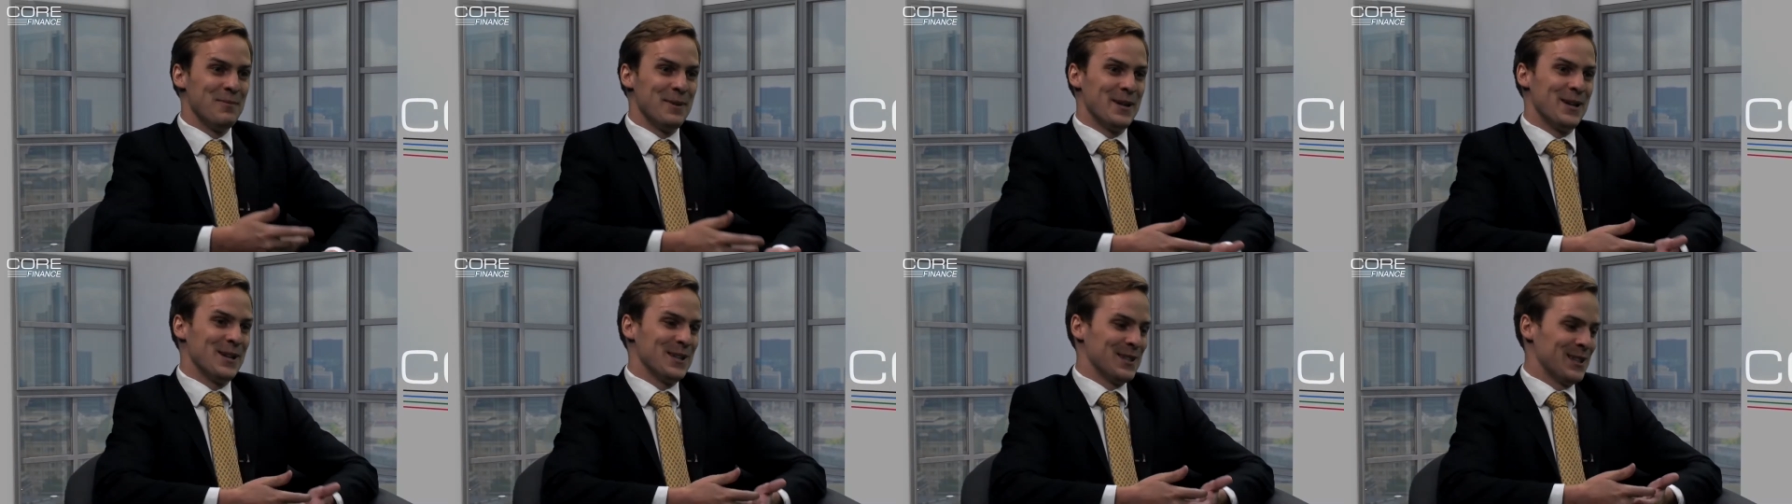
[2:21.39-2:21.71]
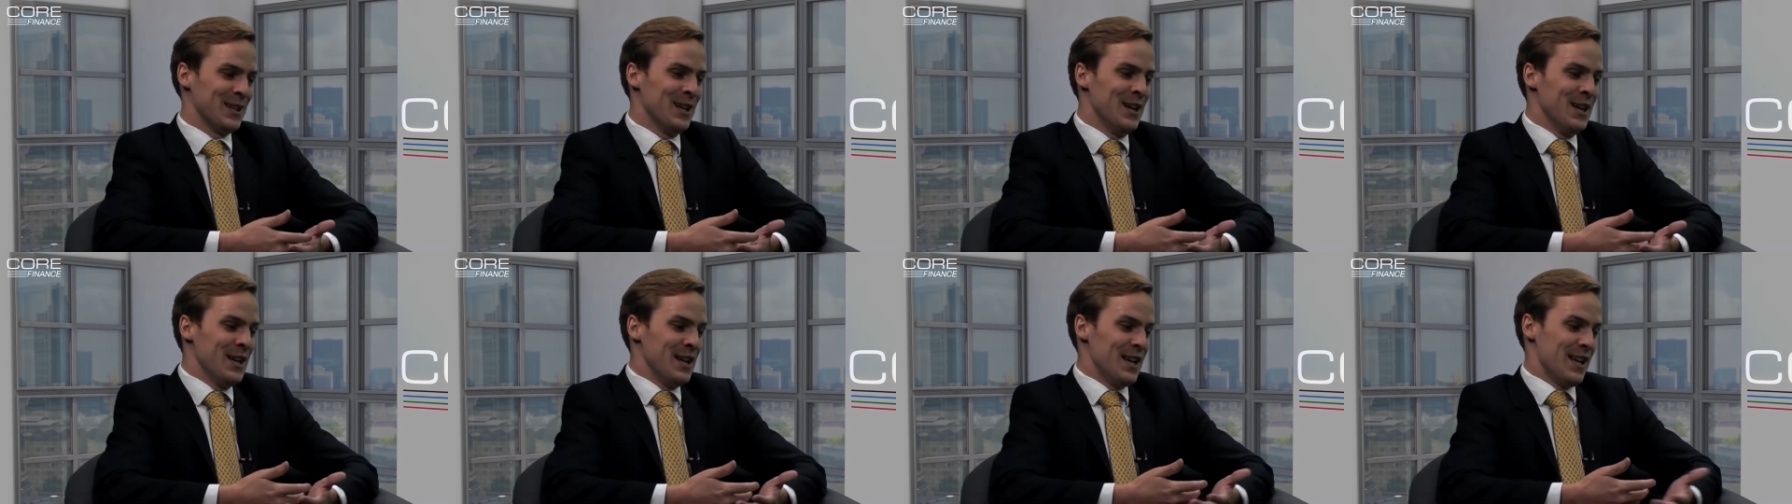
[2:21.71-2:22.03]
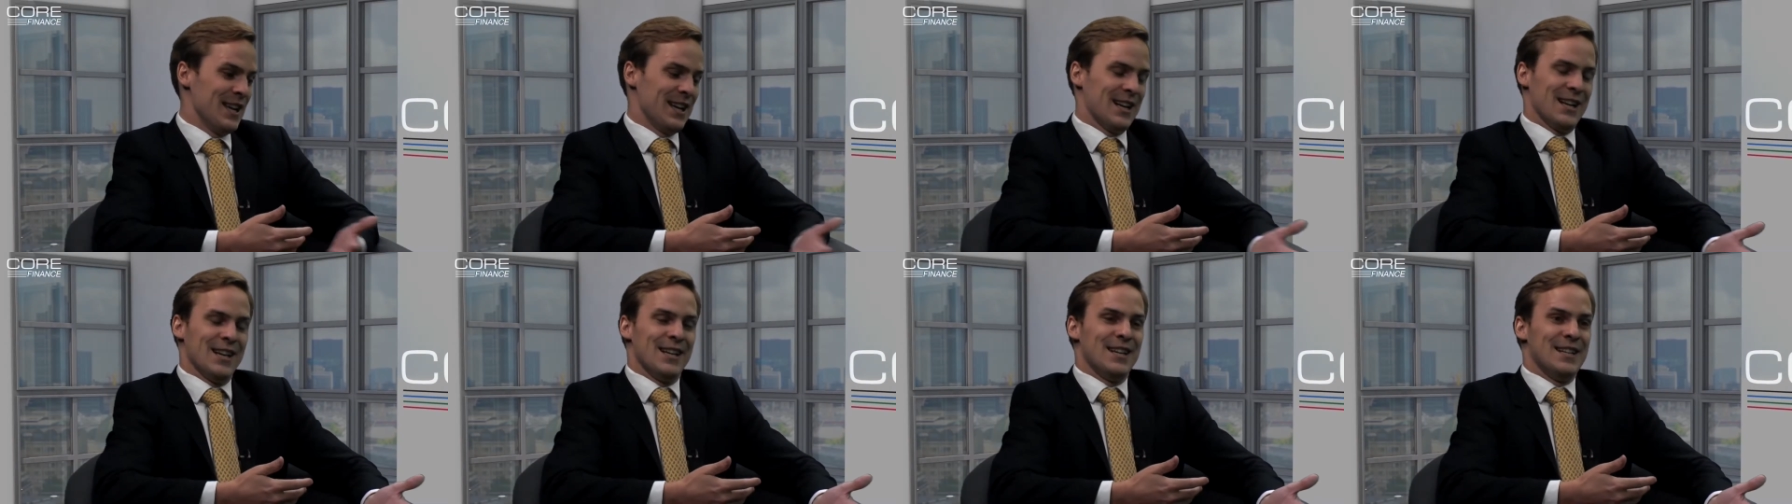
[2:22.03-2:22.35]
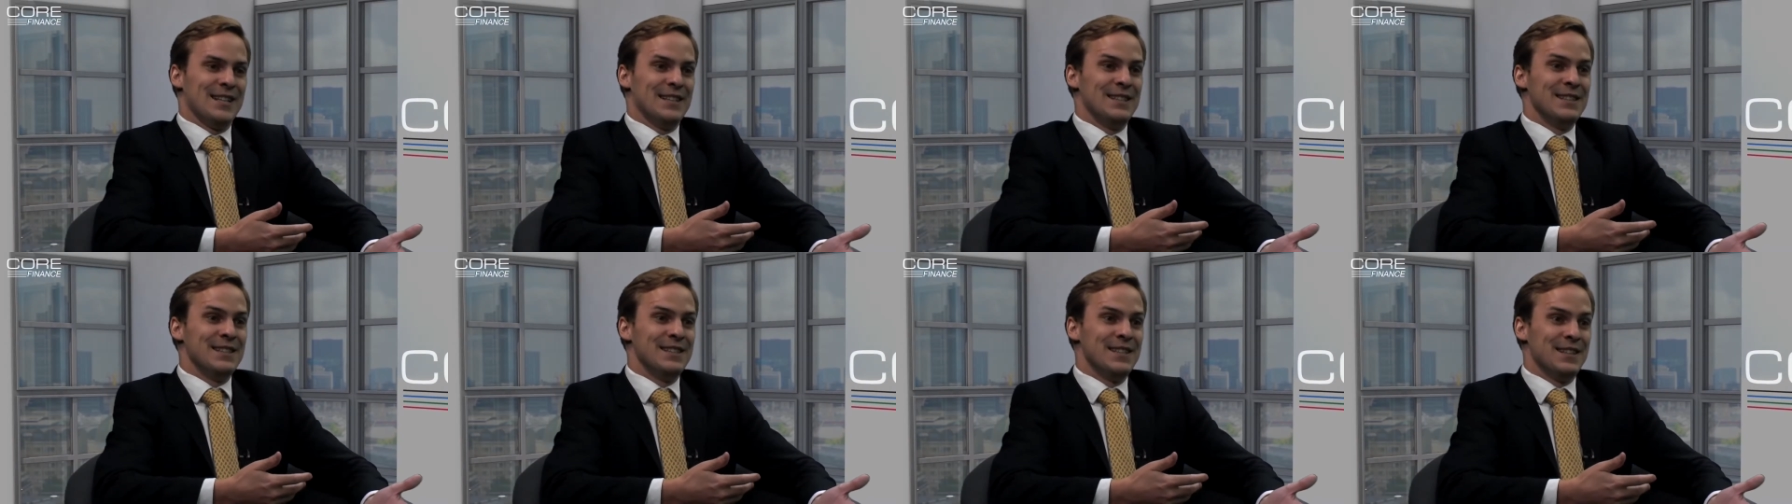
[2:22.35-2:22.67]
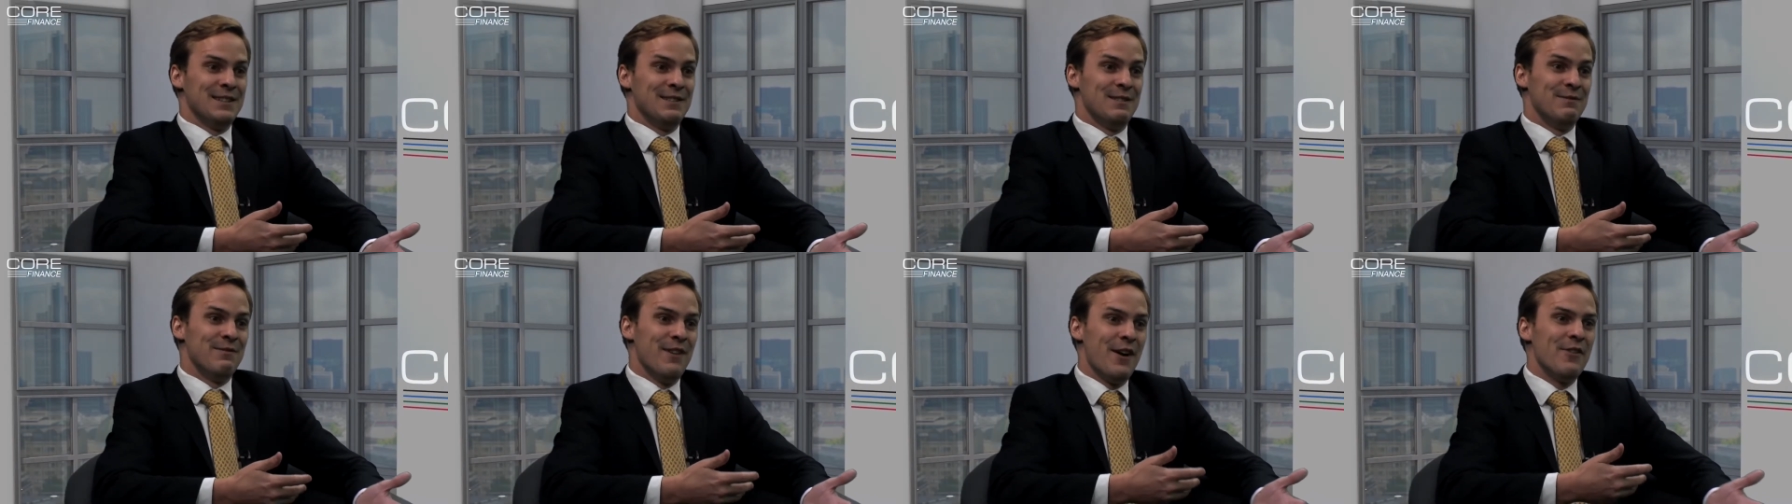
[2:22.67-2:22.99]
because it clearly
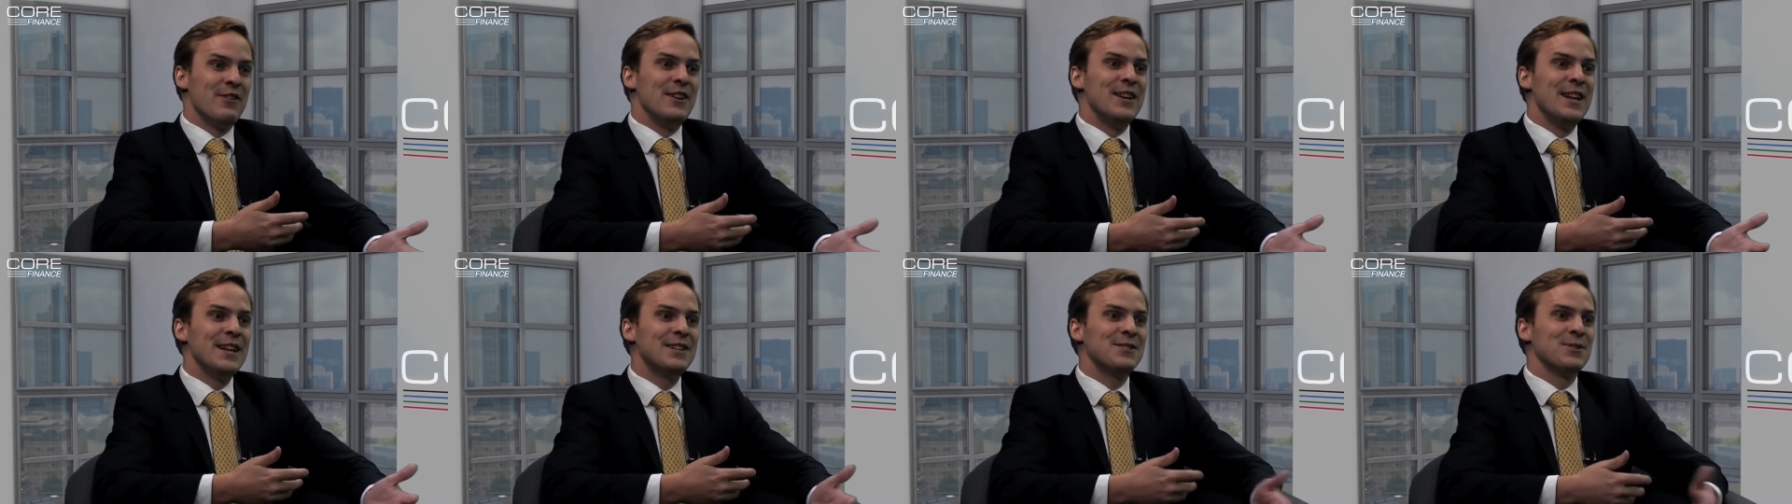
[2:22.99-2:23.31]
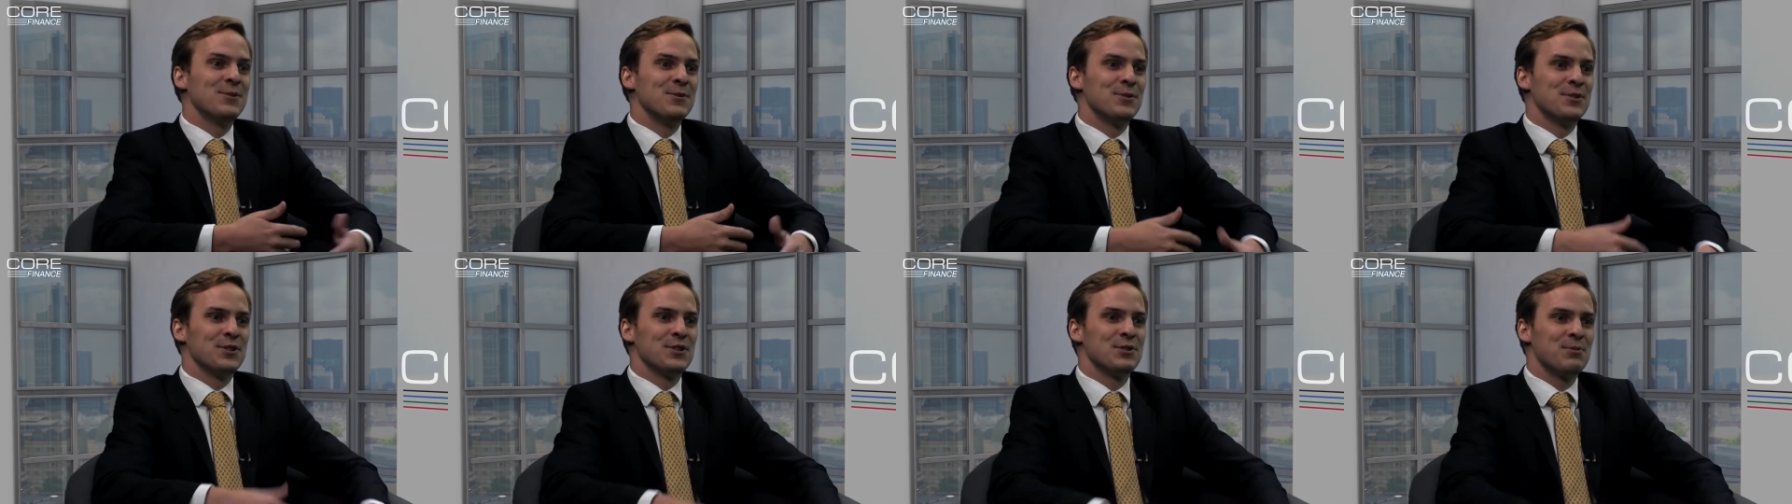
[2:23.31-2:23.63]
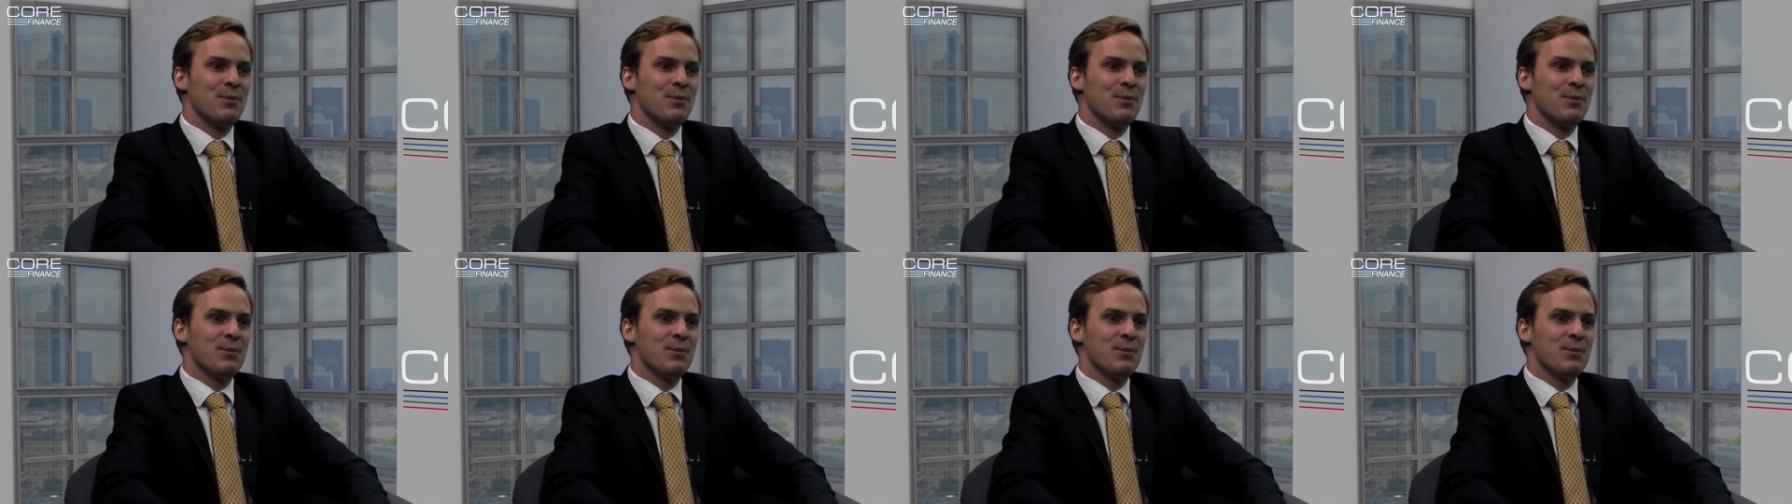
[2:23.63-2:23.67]
did very little to